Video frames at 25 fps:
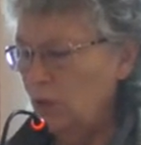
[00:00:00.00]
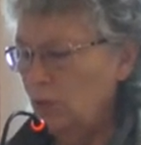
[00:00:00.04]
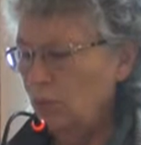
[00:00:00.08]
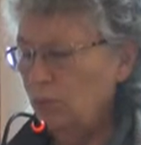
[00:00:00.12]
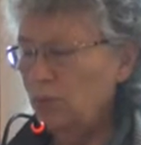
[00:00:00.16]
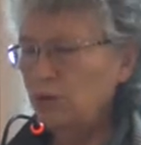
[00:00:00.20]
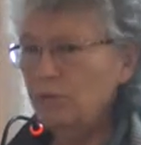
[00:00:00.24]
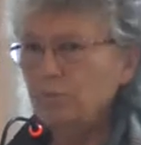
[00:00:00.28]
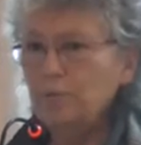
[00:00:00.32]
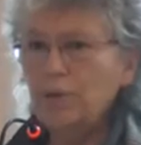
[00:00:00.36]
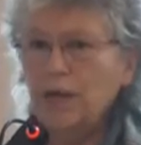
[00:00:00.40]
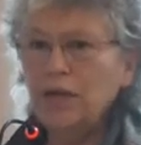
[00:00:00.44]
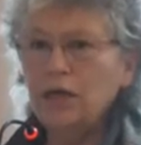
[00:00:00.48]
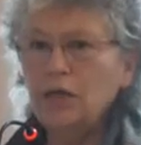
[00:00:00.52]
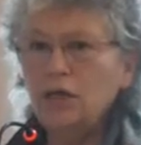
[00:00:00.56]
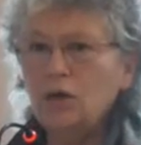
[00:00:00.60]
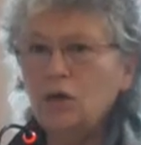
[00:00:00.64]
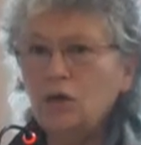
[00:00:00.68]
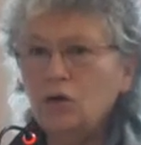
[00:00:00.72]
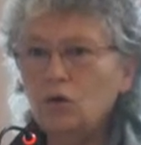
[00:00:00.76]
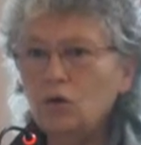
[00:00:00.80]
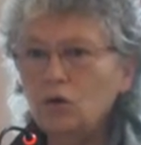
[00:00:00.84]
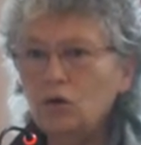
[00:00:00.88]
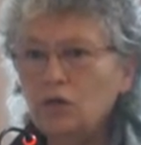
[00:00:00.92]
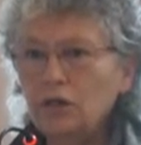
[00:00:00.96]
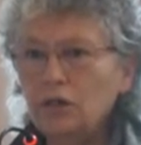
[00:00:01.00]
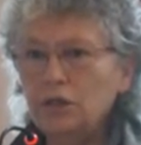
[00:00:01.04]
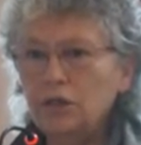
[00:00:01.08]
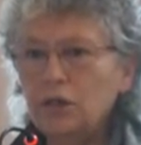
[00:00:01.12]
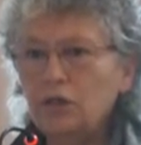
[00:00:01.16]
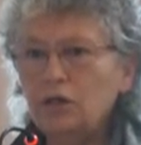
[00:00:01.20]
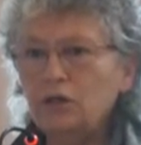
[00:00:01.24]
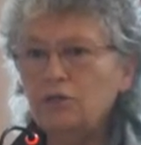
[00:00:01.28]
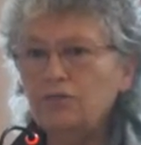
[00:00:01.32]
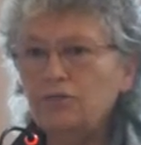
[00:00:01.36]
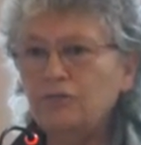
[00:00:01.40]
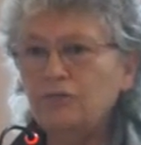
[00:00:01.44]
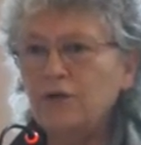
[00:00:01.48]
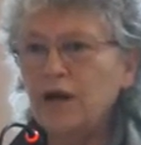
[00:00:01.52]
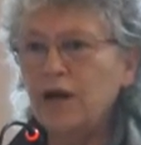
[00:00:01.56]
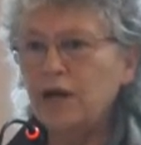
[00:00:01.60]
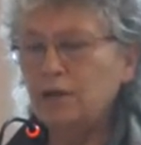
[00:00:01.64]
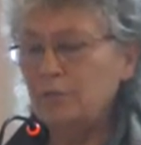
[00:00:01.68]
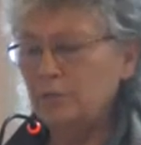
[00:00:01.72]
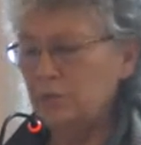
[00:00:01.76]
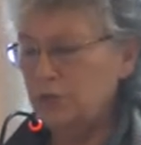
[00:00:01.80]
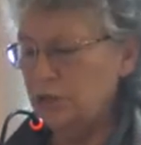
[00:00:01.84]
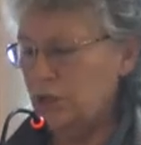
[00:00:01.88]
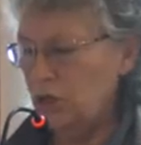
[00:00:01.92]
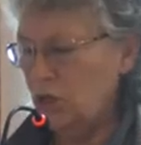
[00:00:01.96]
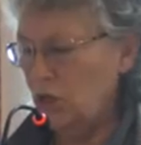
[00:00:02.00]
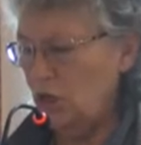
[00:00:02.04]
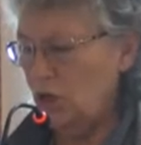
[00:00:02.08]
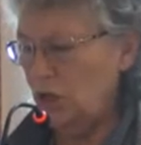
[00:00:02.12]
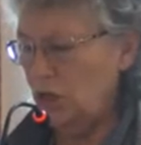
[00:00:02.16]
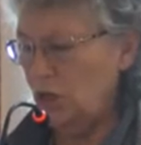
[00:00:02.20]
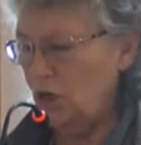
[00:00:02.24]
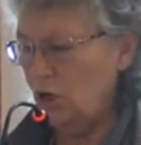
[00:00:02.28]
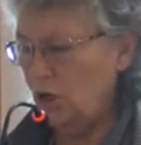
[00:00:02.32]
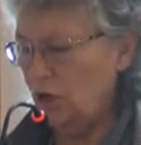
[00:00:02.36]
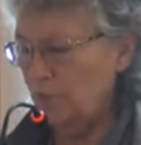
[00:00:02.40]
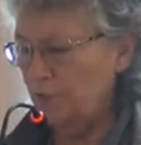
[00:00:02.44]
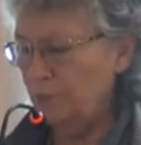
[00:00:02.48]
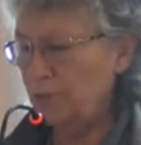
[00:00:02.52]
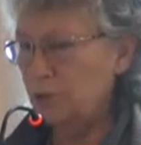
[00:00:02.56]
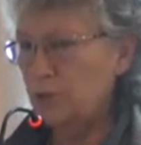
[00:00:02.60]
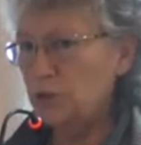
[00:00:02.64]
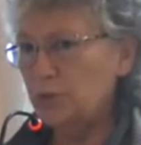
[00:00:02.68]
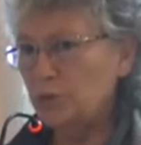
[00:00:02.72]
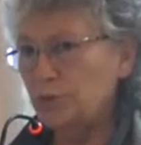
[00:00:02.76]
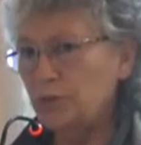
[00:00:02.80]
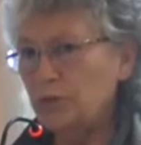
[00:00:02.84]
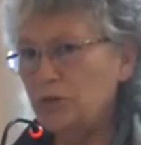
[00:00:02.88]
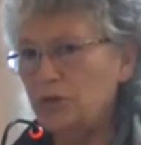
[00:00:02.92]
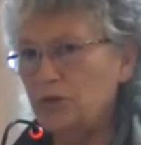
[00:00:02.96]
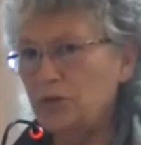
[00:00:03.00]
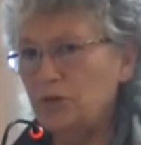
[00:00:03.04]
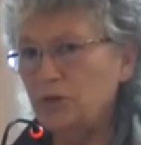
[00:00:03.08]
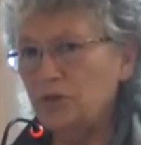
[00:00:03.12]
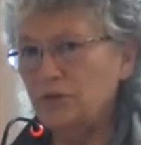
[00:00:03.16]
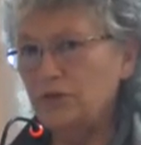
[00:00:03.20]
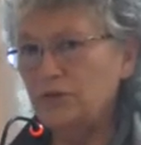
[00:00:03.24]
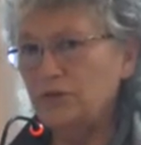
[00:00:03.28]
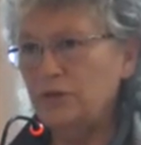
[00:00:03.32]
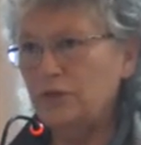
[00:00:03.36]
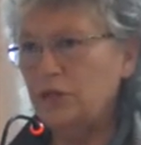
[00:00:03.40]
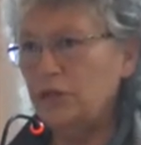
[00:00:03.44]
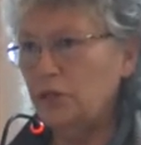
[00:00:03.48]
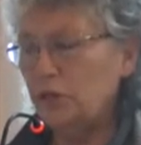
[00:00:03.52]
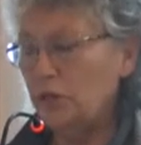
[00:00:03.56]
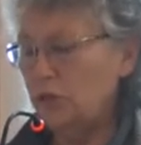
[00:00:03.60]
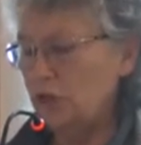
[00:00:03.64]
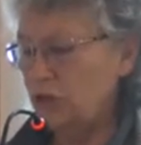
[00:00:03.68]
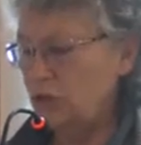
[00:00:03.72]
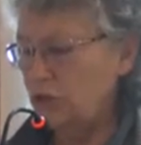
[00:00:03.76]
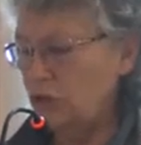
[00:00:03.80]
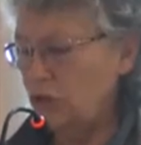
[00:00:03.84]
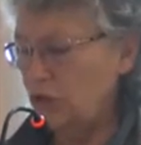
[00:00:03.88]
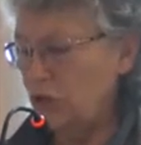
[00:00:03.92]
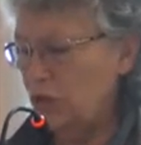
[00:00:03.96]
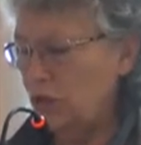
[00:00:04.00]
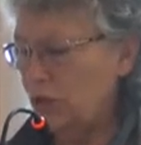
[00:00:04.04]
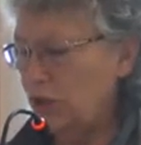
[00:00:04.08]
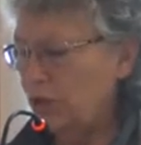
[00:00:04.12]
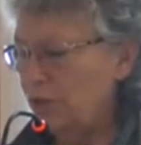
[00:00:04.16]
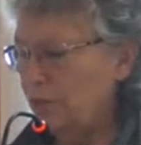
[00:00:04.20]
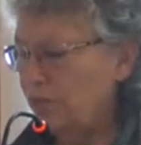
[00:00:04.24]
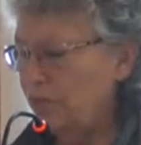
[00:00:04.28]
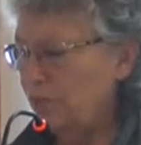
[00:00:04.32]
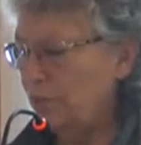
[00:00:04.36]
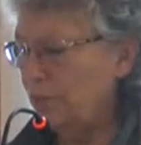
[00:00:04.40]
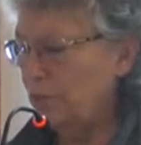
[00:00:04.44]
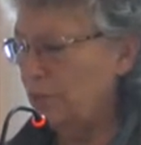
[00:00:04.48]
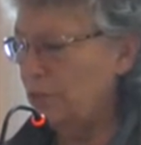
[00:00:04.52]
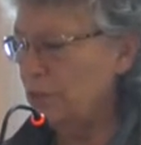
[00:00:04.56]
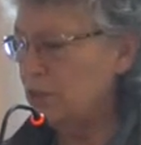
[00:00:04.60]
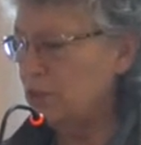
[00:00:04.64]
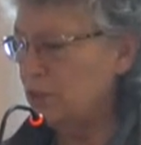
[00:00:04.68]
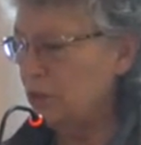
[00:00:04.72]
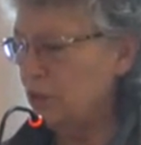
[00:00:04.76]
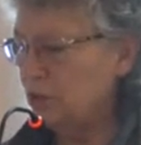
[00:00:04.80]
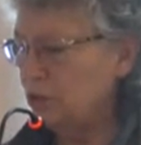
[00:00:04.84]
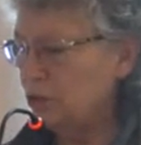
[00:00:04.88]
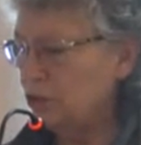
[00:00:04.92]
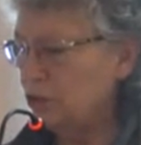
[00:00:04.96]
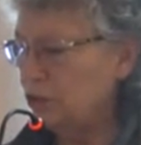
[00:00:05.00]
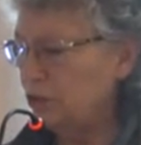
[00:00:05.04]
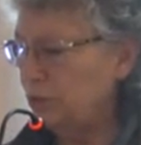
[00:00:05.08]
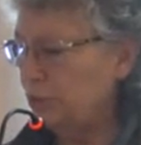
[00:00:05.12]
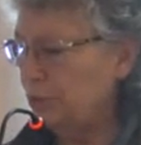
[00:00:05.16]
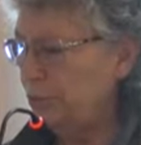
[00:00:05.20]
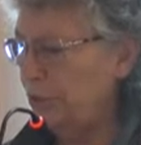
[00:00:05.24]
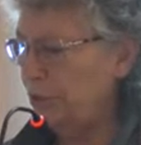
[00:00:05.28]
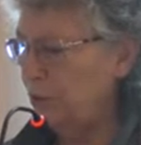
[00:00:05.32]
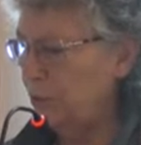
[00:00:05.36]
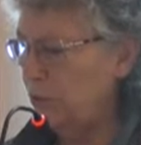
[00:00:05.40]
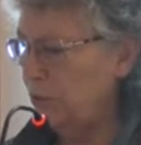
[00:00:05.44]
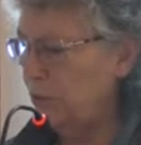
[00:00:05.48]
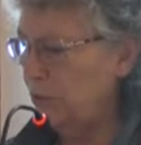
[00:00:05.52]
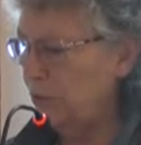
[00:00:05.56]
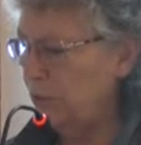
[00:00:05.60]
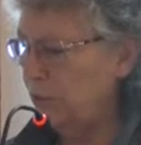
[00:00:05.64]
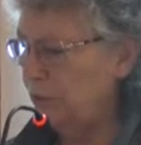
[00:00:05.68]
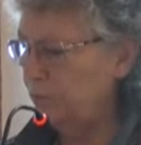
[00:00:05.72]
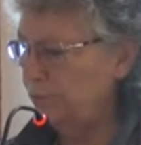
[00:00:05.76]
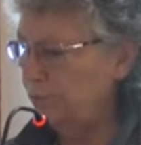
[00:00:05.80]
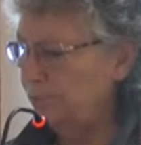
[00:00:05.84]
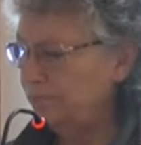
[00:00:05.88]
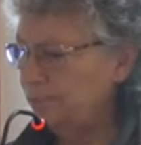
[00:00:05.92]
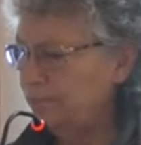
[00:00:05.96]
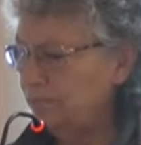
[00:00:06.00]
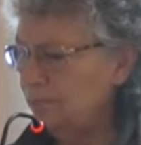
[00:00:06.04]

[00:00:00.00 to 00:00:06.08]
with many earlier fragmentary carpets preserved here in Turkey from the Seljuk period.